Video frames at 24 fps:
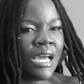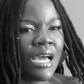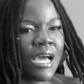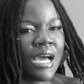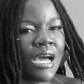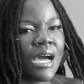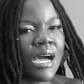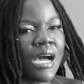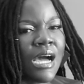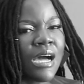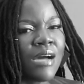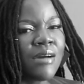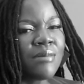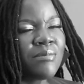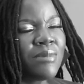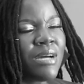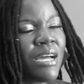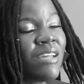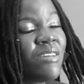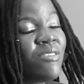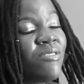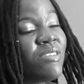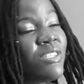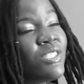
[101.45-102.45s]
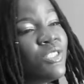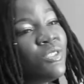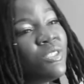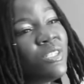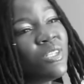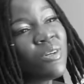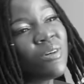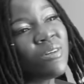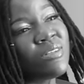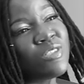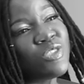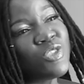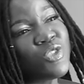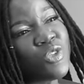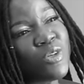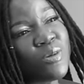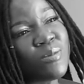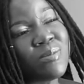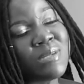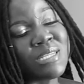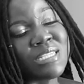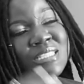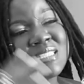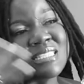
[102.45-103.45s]
I eventually got a
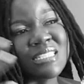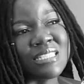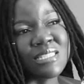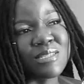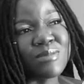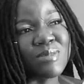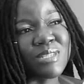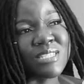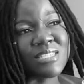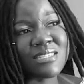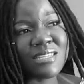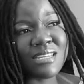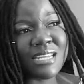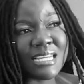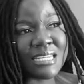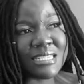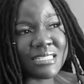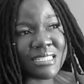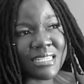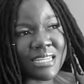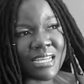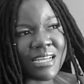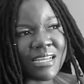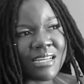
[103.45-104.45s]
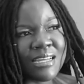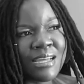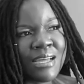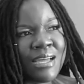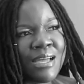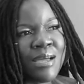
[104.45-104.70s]
job like 6 months later,